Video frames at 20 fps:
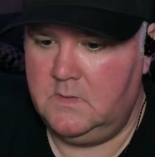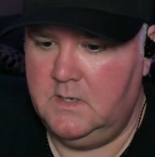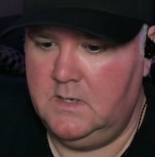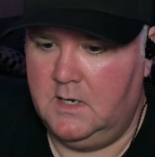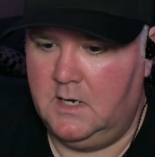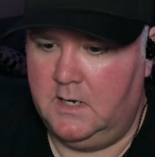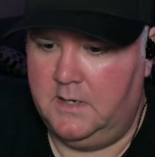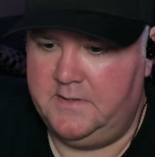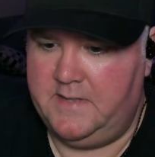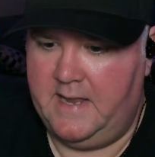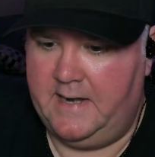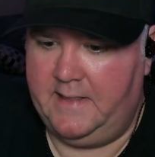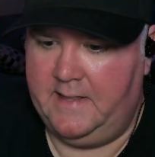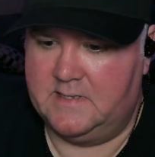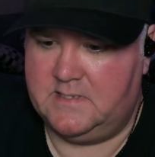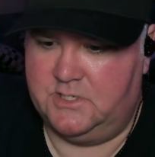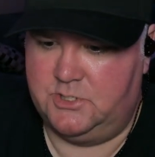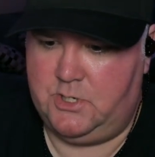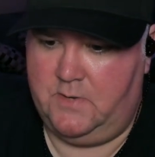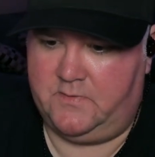Daddy
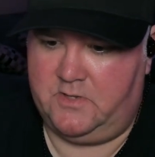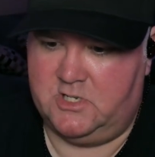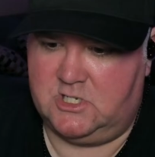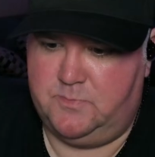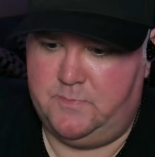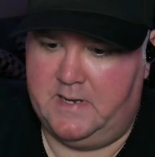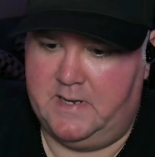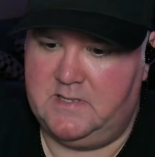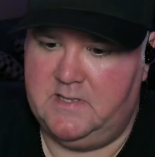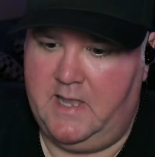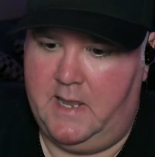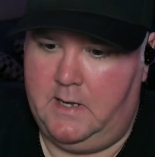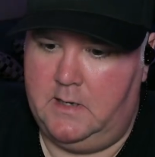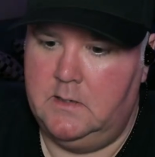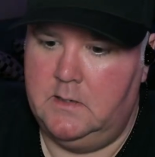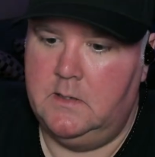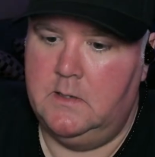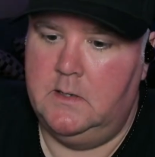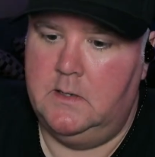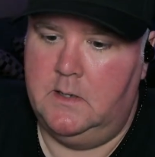Death says you have to spectate,
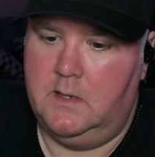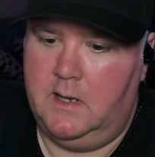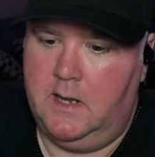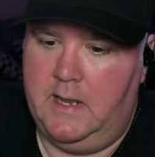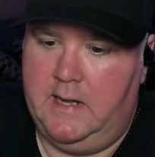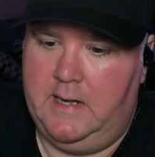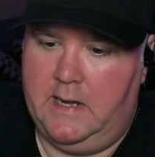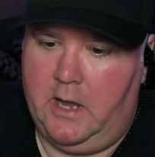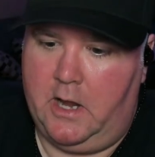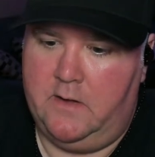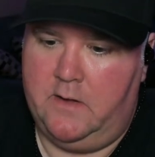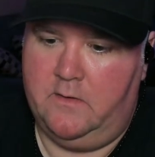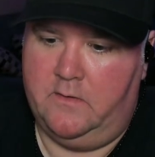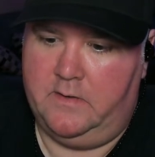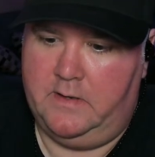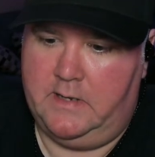and now you don't.